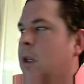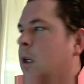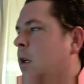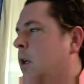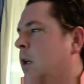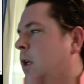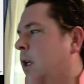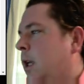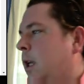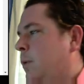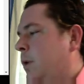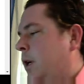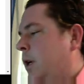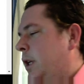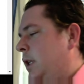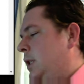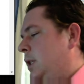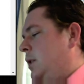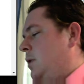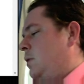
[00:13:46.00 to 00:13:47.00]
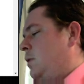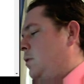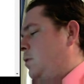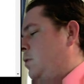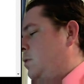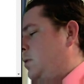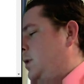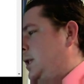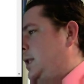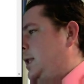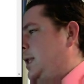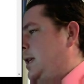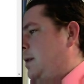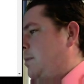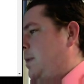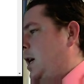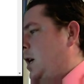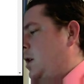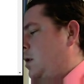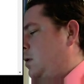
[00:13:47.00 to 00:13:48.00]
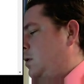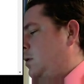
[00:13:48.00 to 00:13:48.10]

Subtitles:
And we're going to do this email.